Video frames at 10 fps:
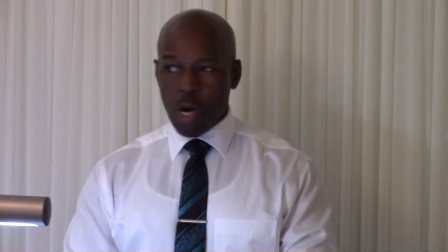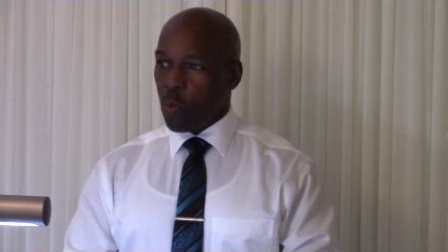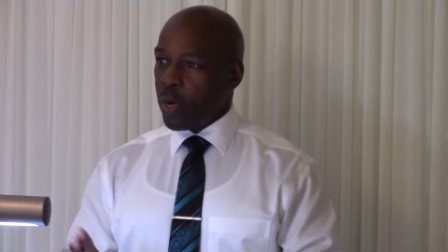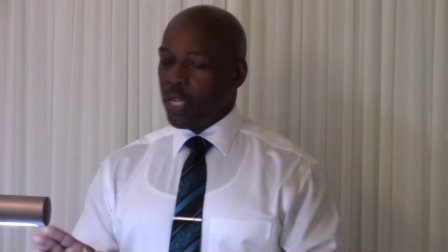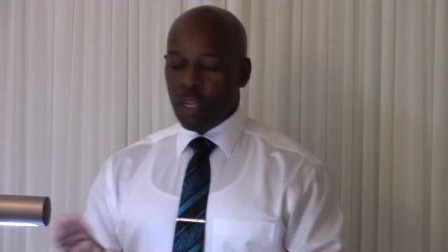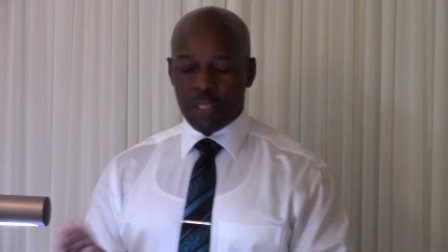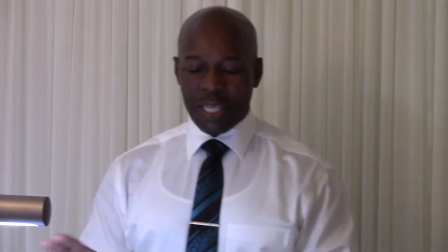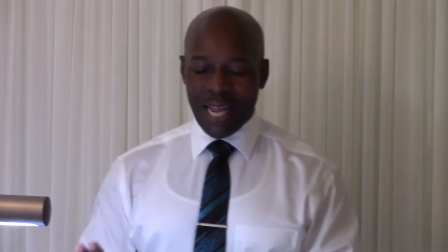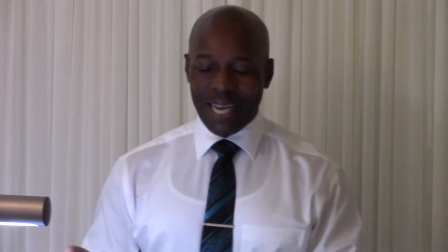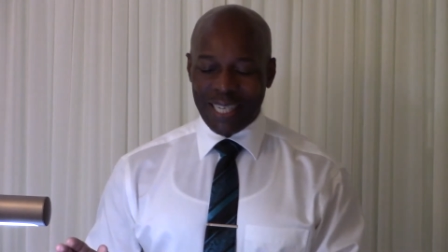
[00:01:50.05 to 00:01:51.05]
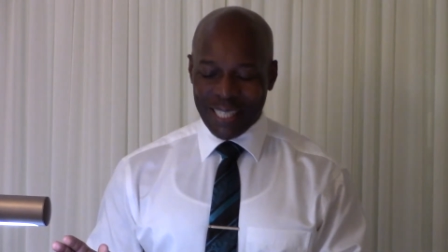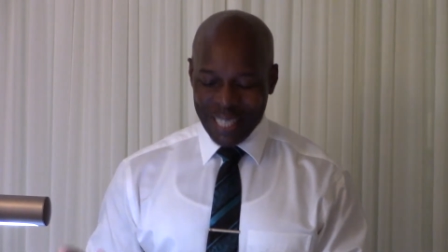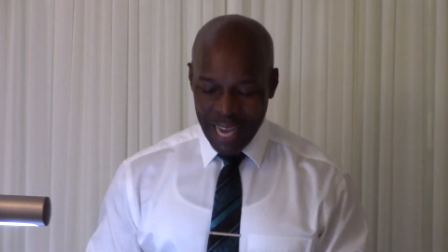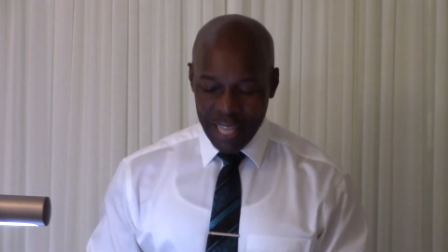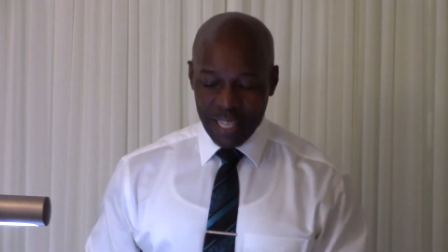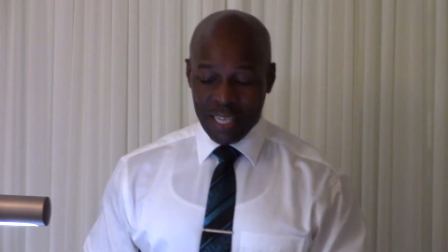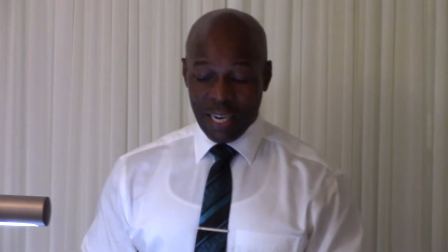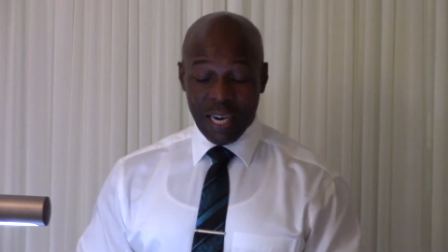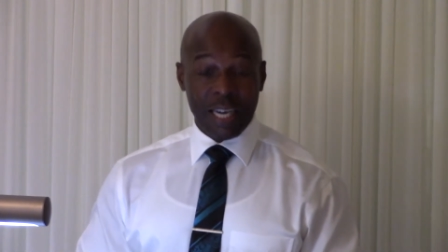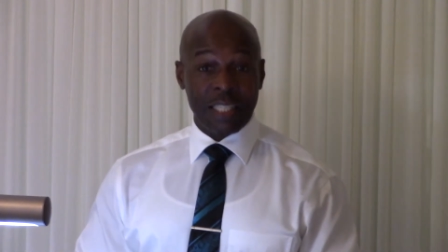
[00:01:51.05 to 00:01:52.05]
What looks like death to
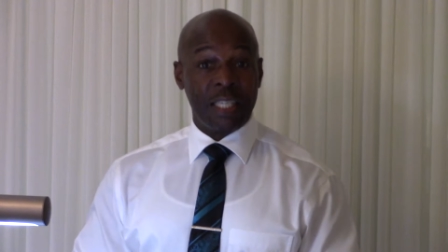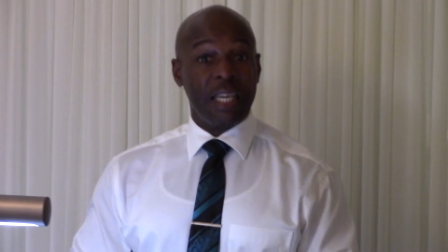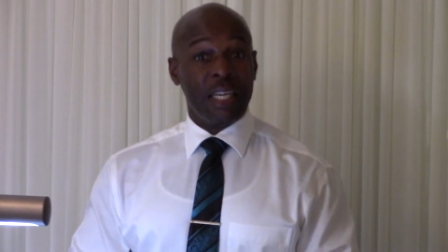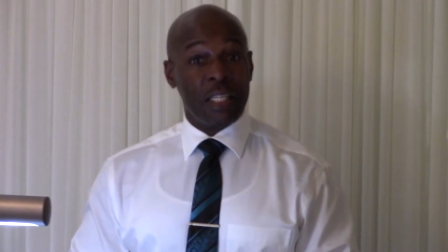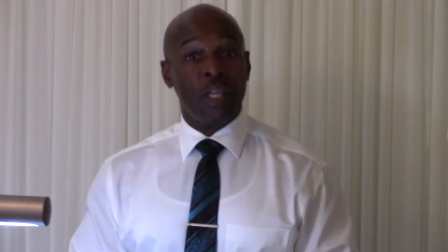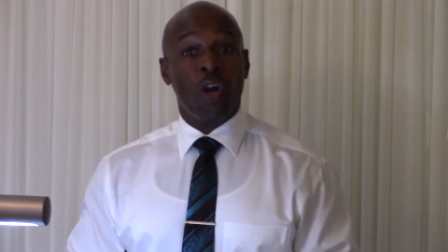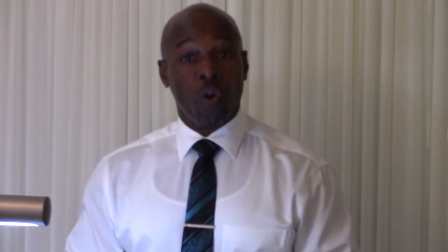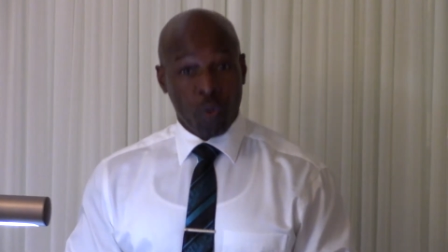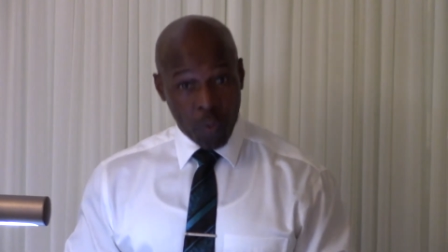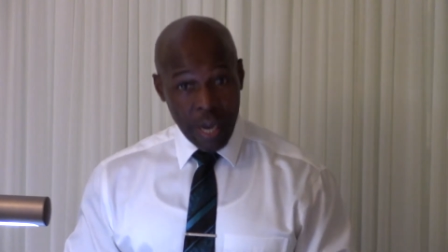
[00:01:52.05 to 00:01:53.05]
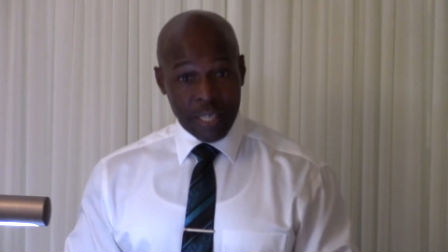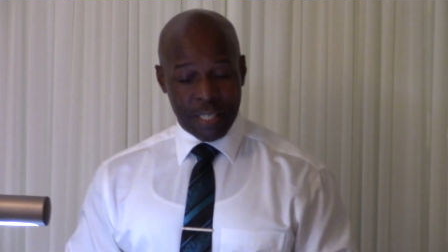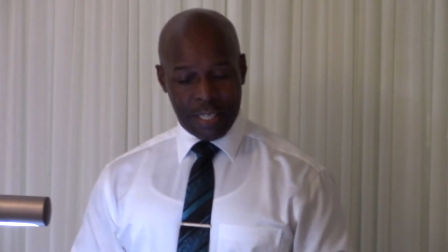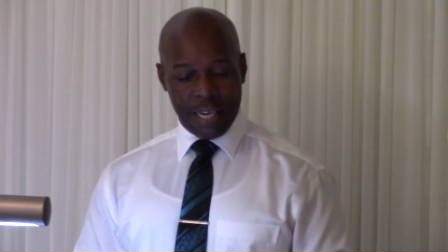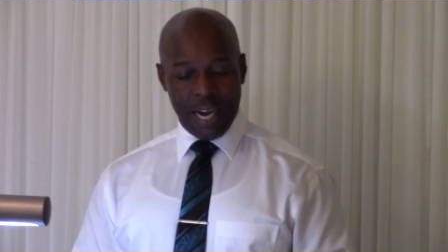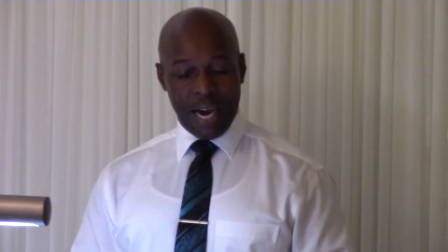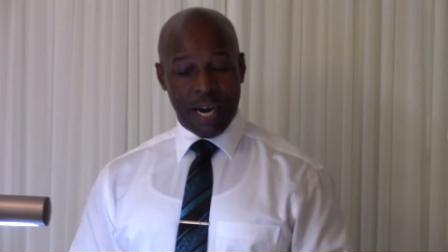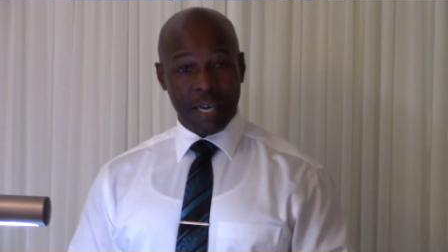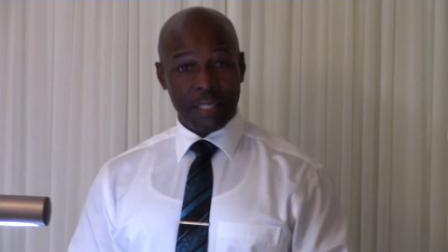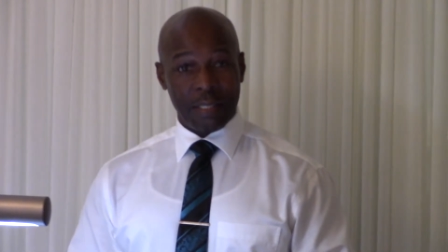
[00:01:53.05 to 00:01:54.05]
us is rest to God.